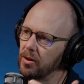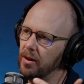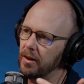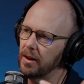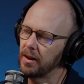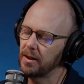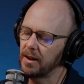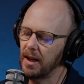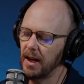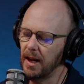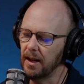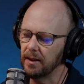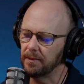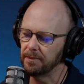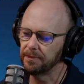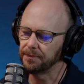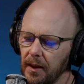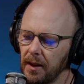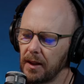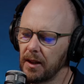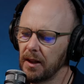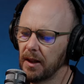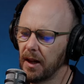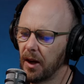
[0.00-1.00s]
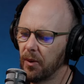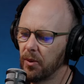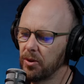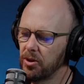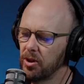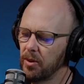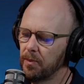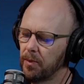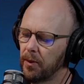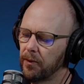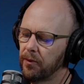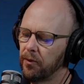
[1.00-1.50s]
it on its head. You know, would
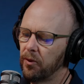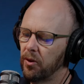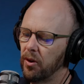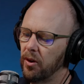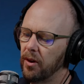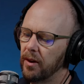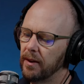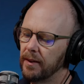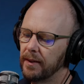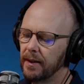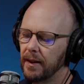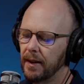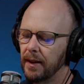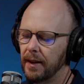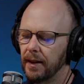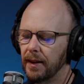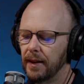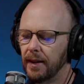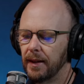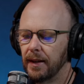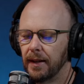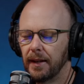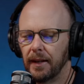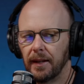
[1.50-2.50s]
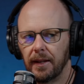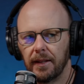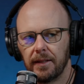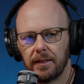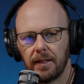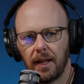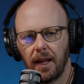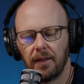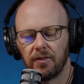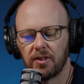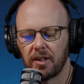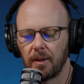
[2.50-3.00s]
you prefer
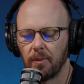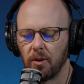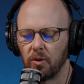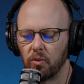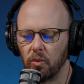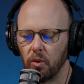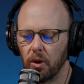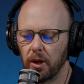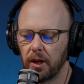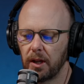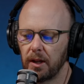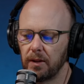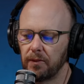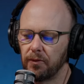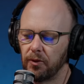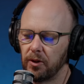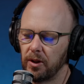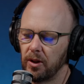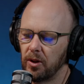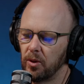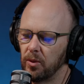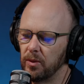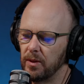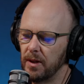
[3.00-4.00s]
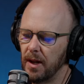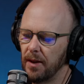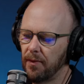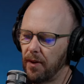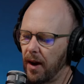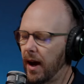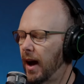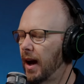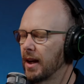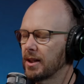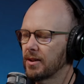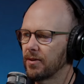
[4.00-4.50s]
to have someone working for you who never
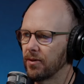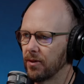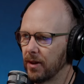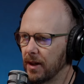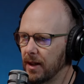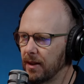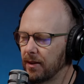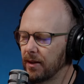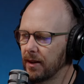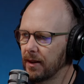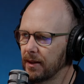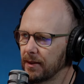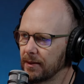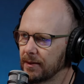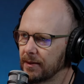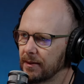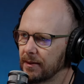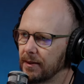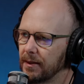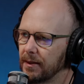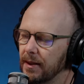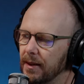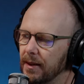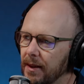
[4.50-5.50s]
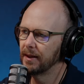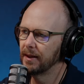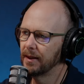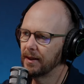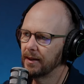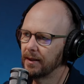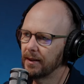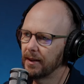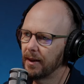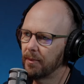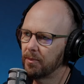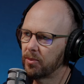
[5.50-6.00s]
asks for anything?
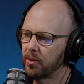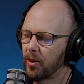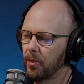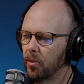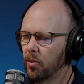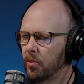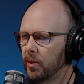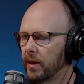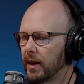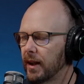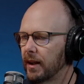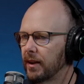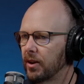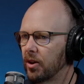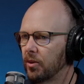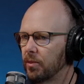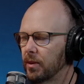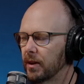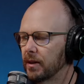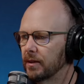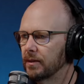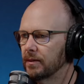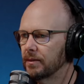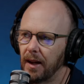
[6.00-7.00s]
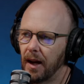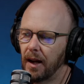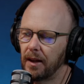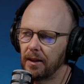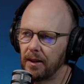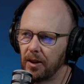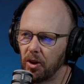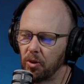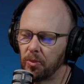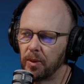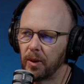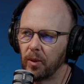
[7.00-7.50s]
They're probably a little bit a
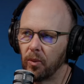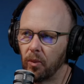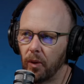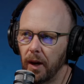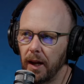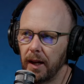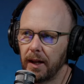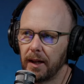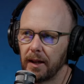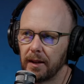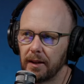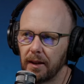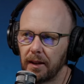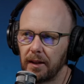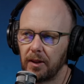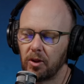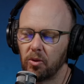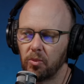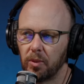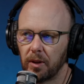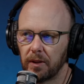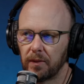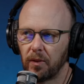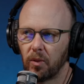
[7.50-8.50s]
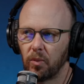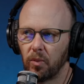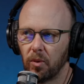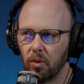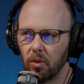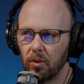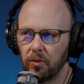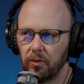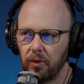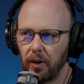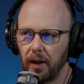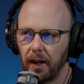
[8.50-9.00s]
little bit weak and a little bit of a
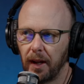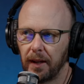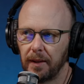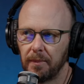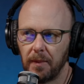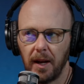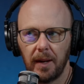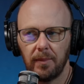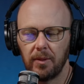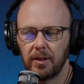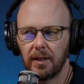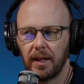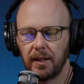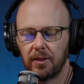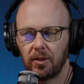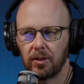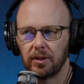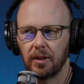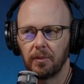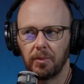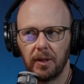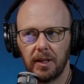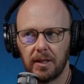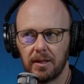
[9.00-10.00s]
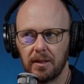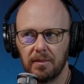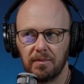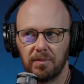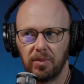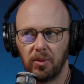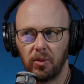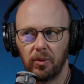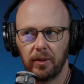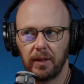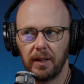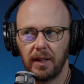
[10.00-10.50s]
wallflower. Maybe they're not the best
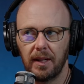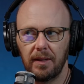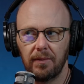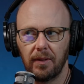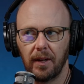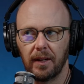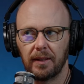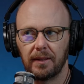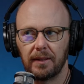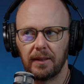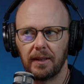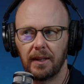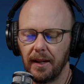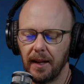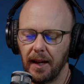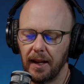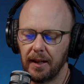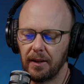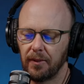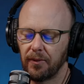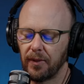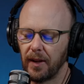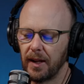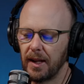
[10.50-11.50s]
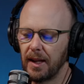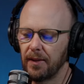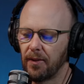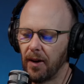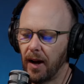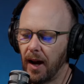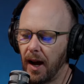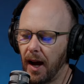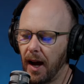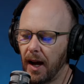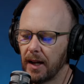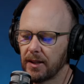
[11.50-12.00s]
employee either. And if they never
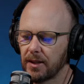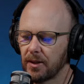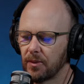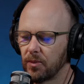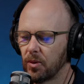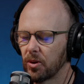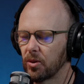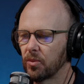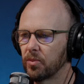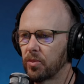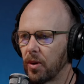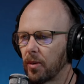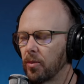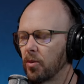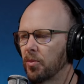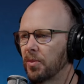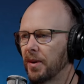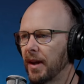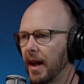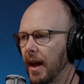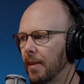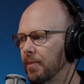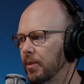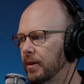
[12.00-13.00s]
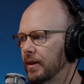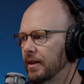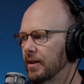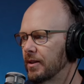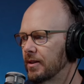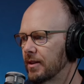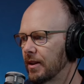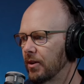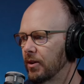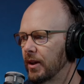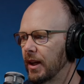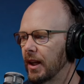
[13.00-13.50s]
ask, what'll probably happen
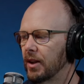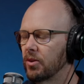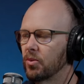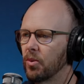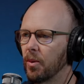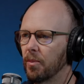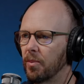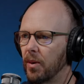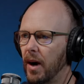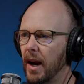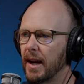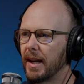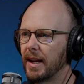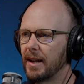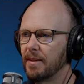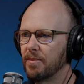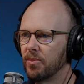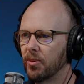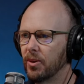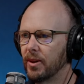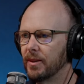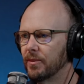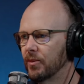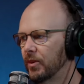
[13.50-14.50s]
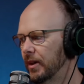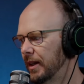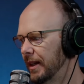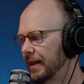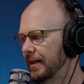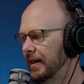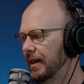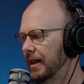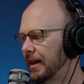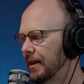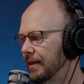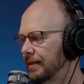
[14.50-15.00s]
is they'll get to a breaking point where
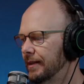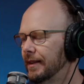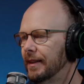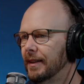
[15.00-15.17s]
they're,